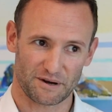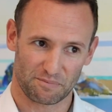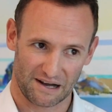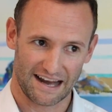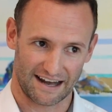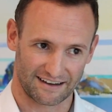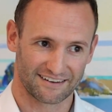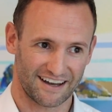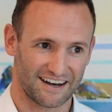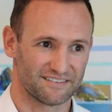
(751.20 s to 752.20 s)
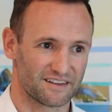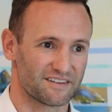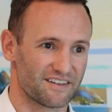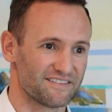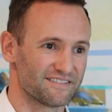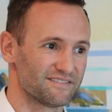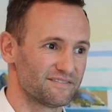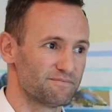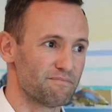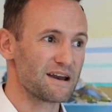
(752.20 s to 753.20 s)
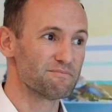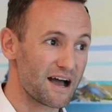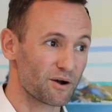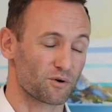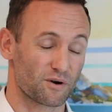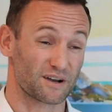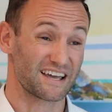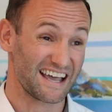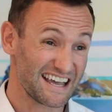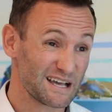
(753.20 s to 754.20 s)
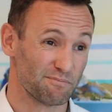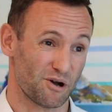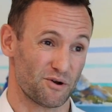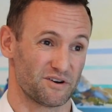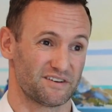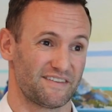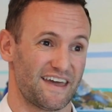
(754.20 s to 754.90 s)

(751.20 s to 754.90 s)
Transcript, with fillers: bit of planning, and, and Mind were a key component of